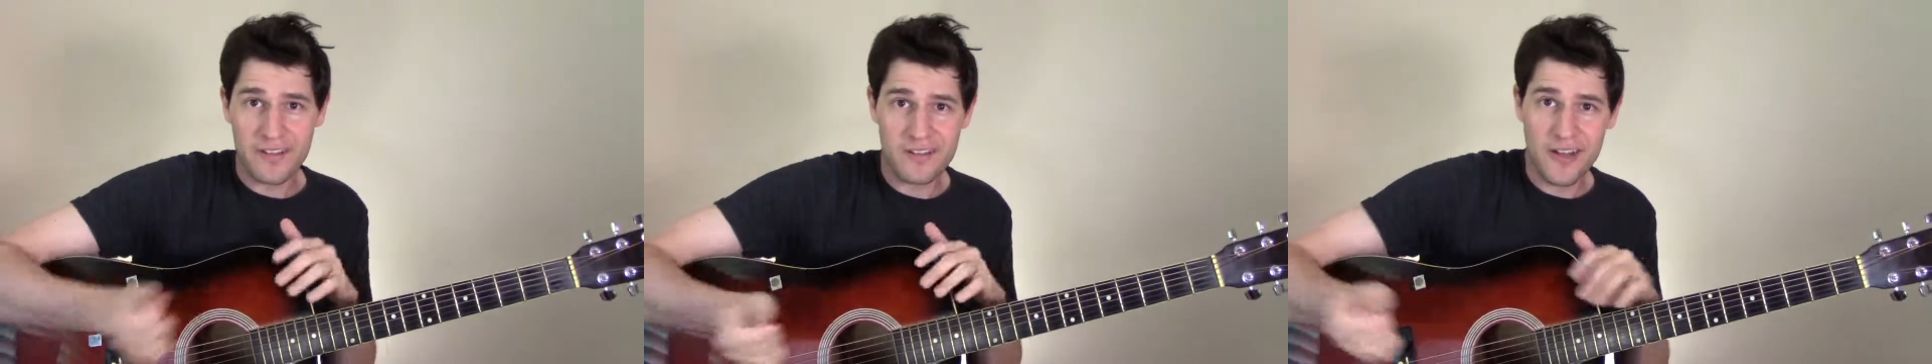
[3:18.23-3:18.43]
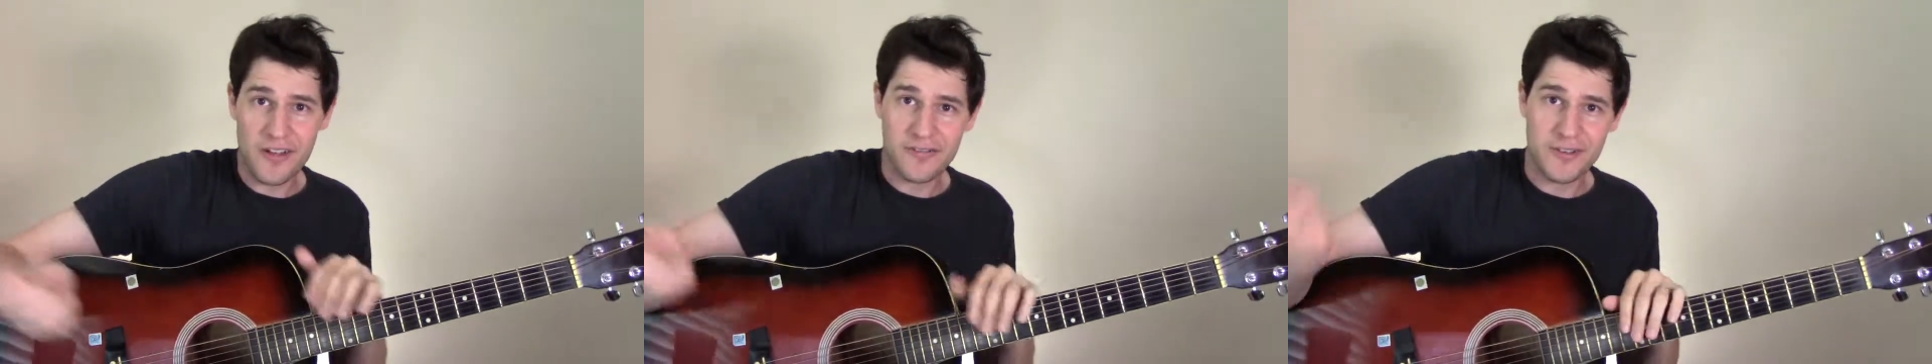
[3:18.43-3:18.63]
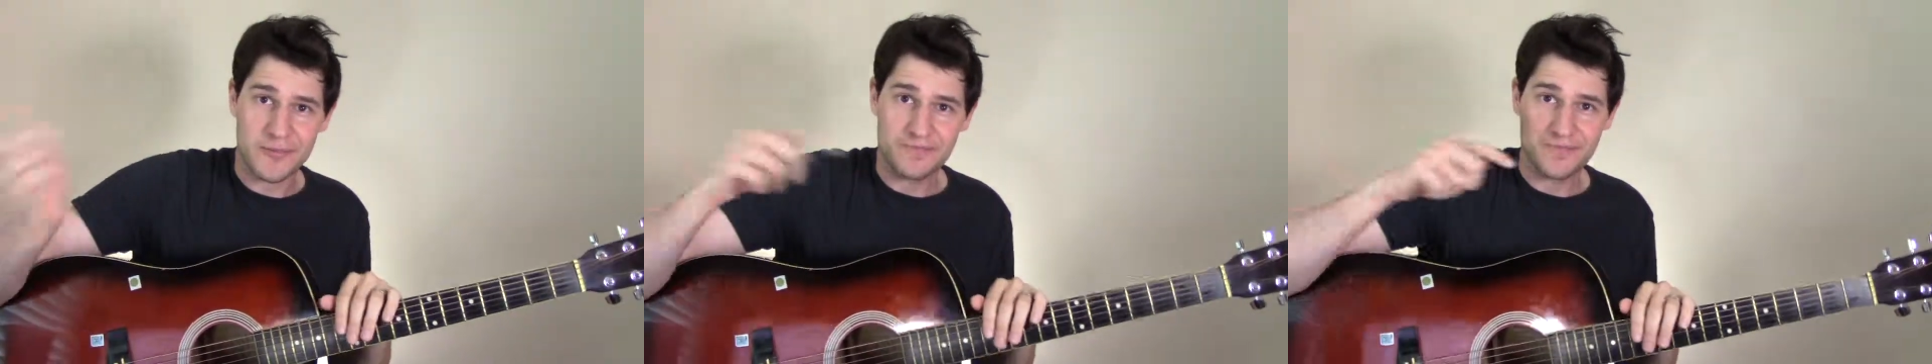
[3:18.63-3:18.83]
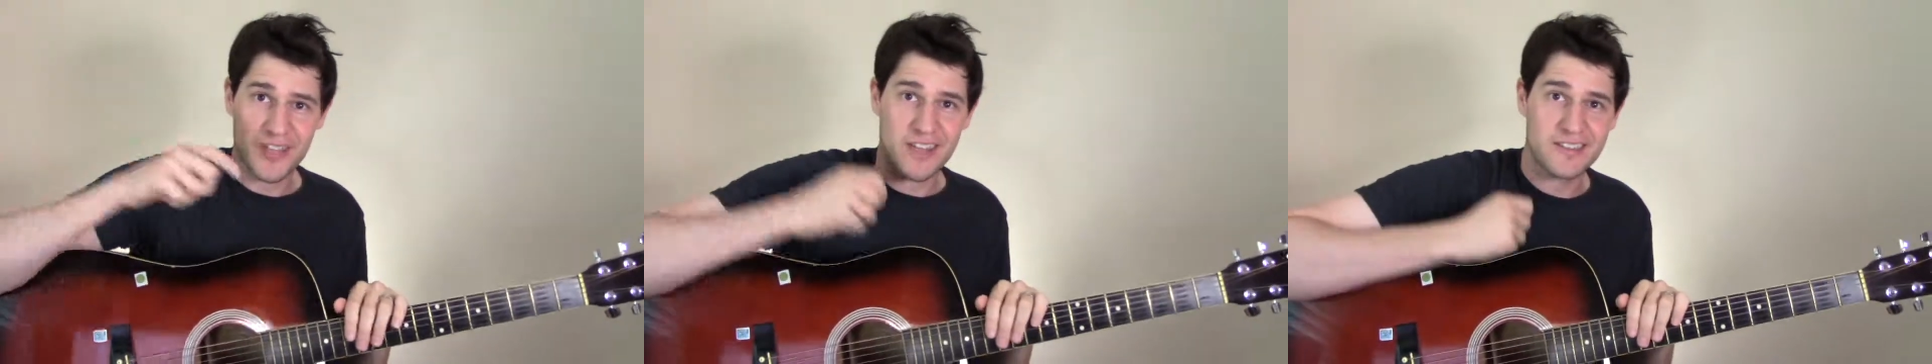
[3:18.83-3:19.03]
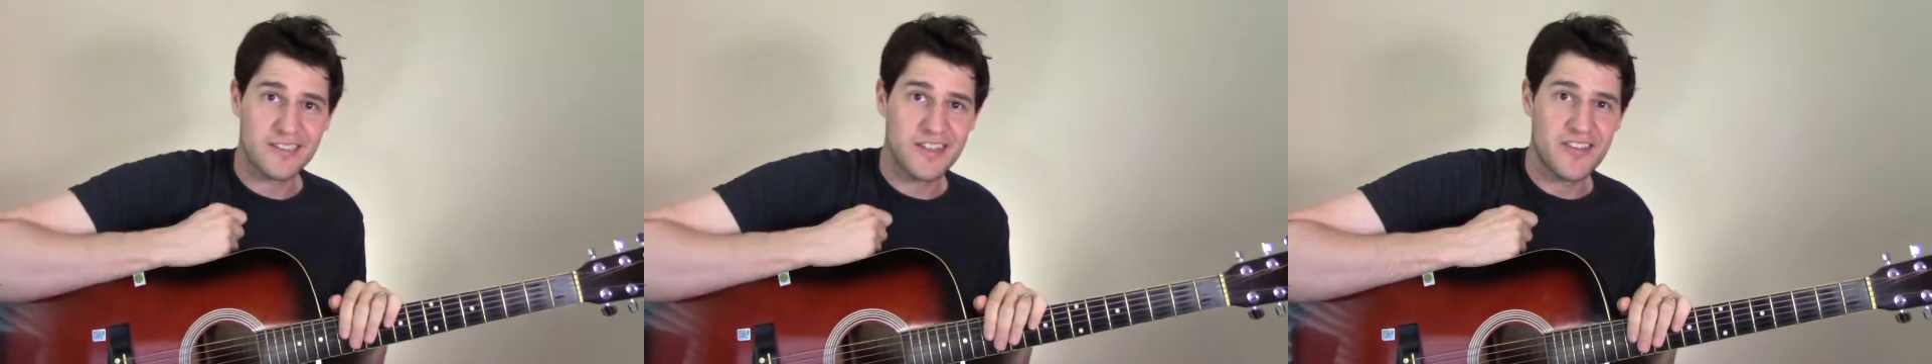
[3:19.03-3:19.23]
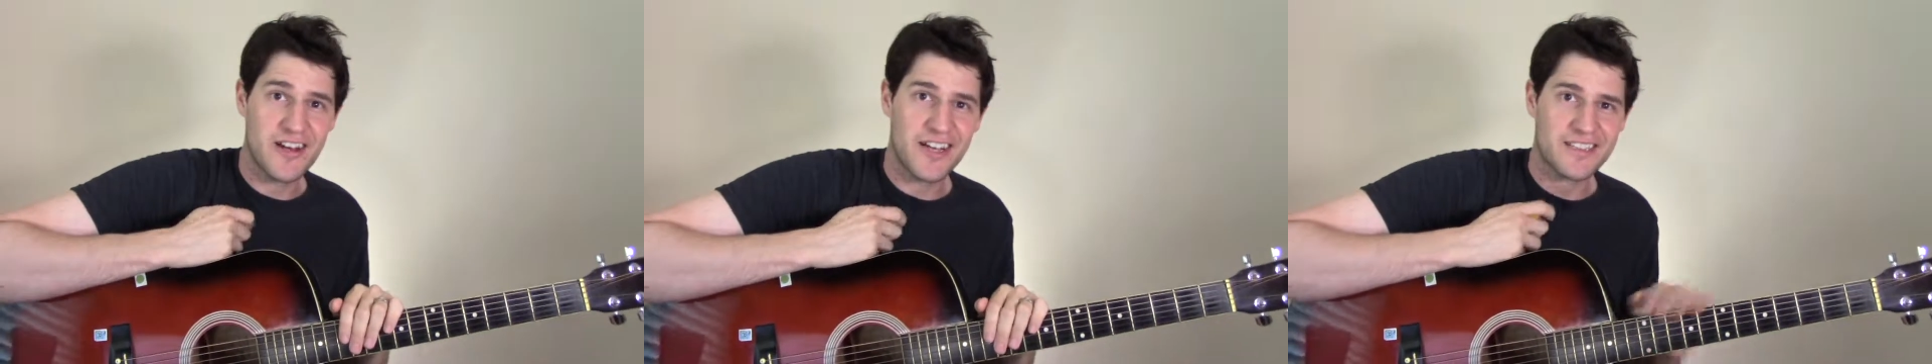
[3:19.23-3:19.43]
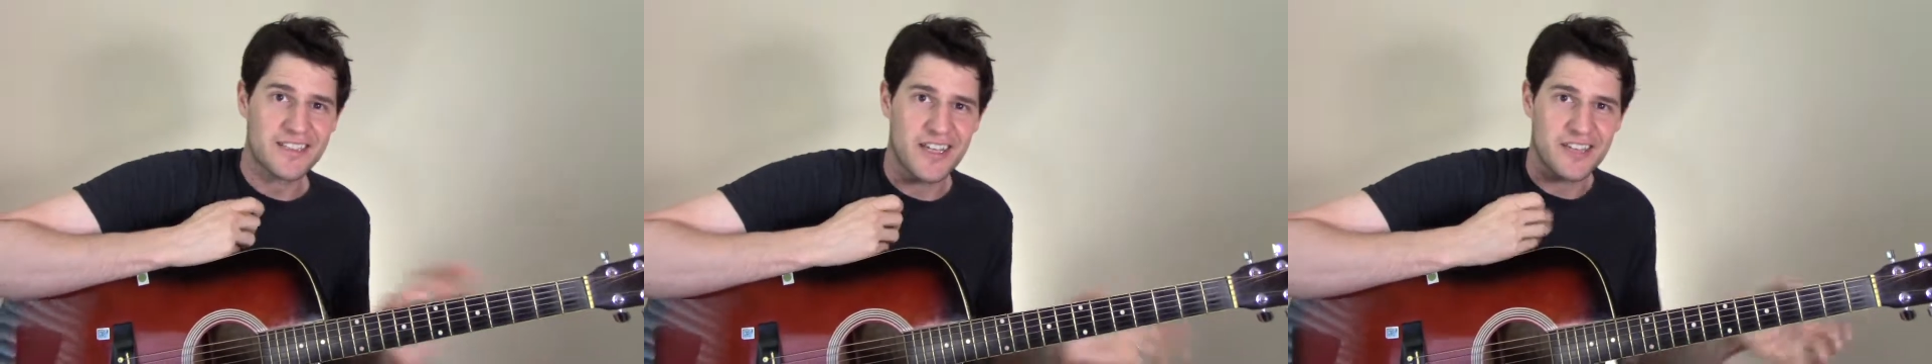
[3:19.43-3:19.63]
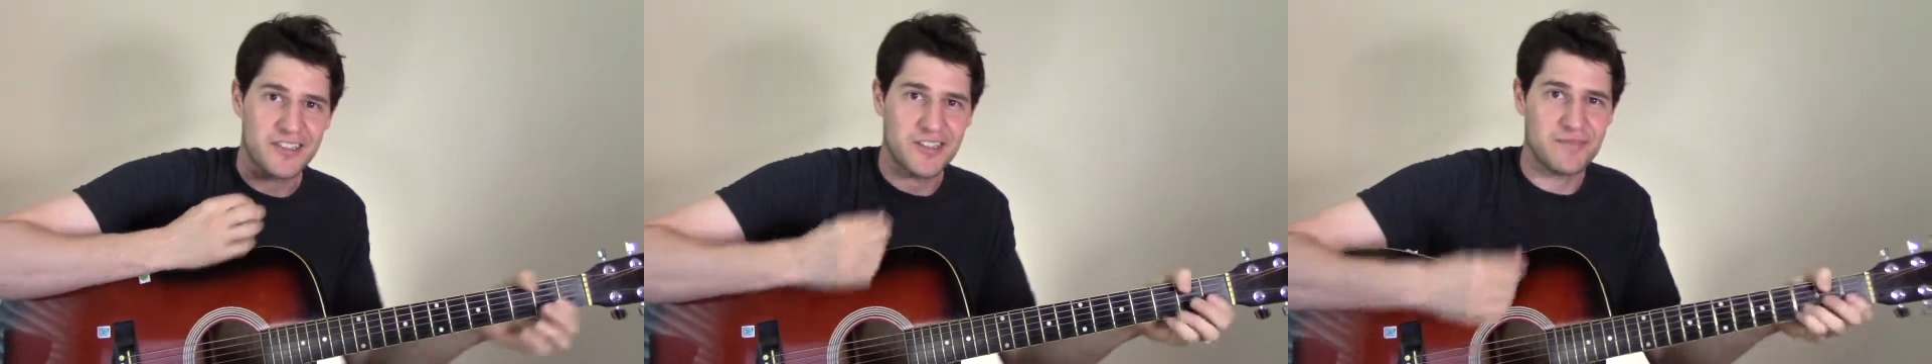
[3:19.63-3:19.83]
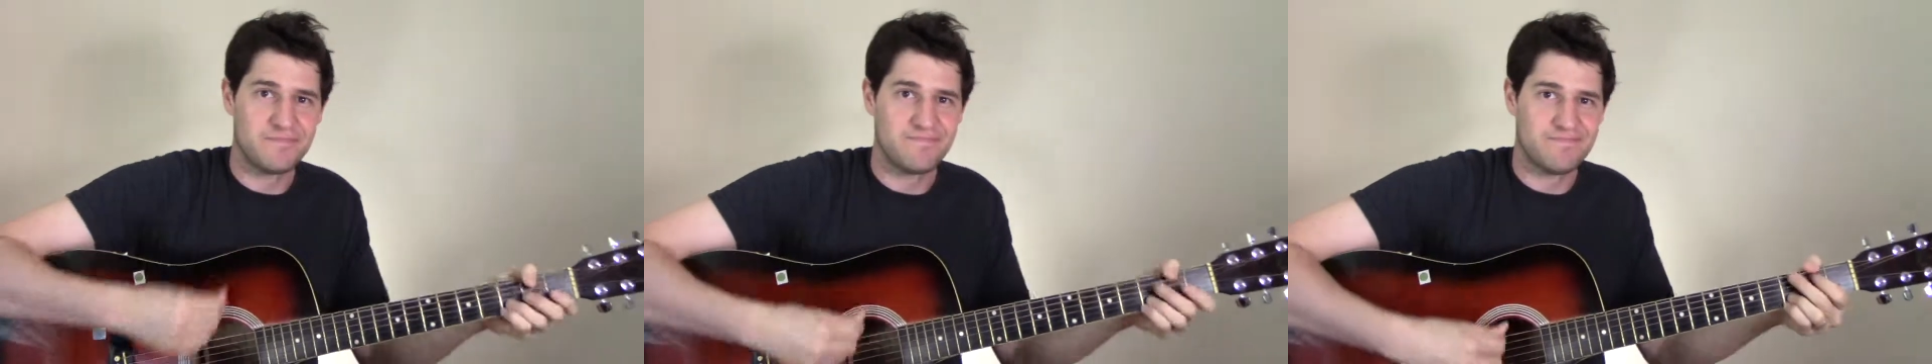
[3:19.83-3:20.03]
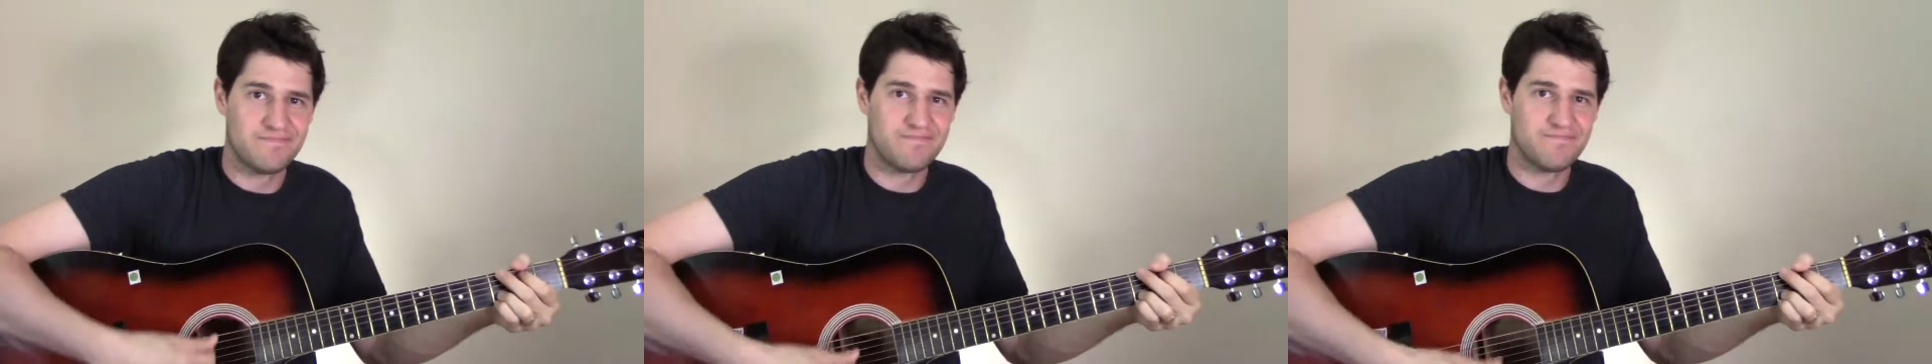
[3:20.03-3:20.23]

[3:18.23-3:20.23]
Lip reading: stuff, I'll see you in the next section.